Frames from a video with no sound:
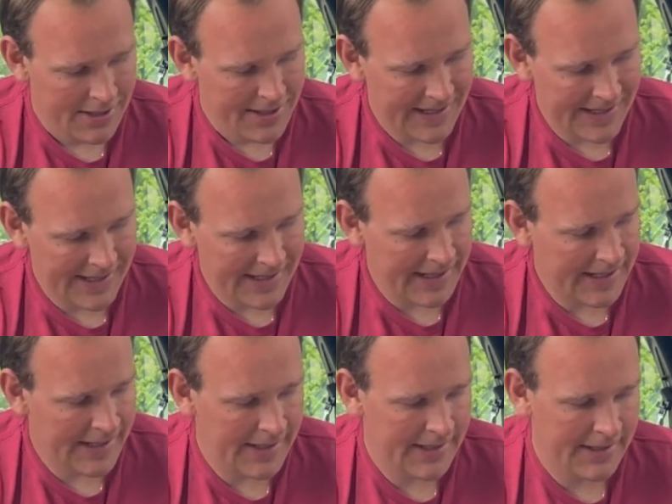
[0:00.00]

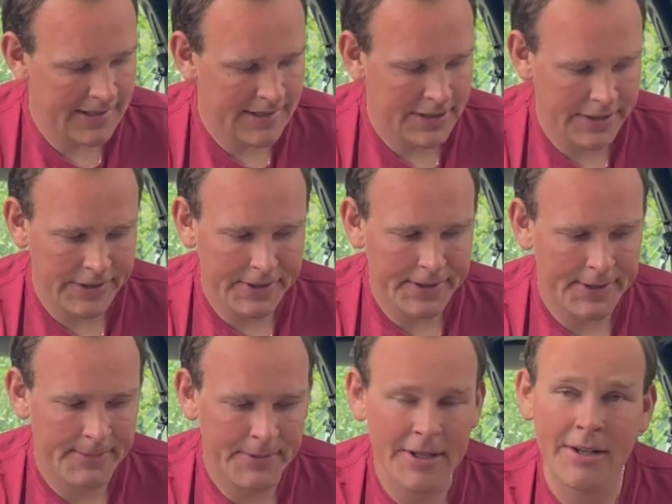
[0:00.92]
I've
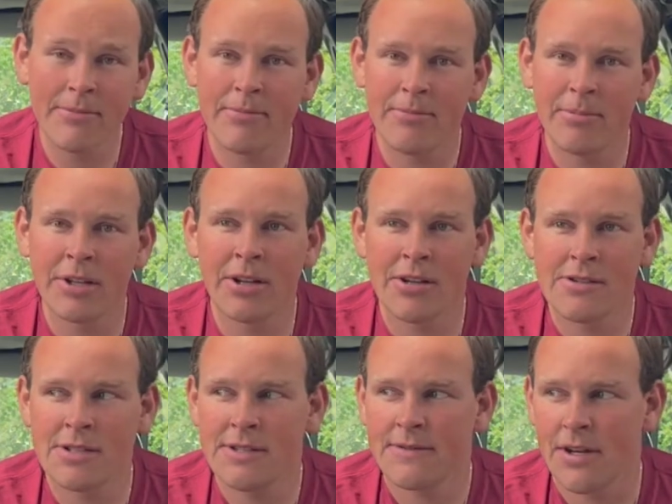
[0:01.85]
been to
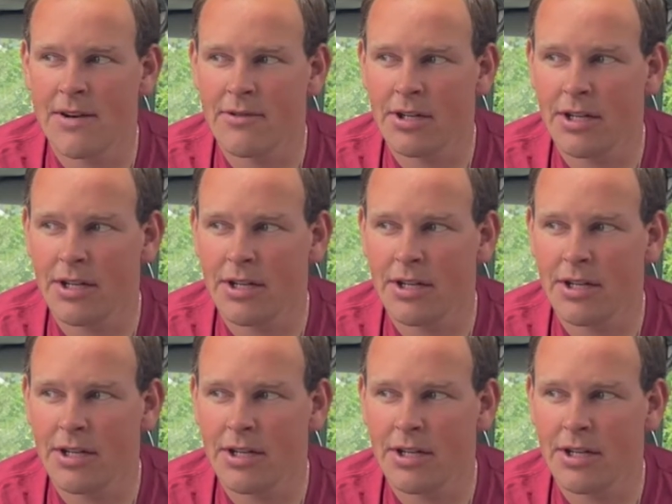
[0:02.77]
RCs forever,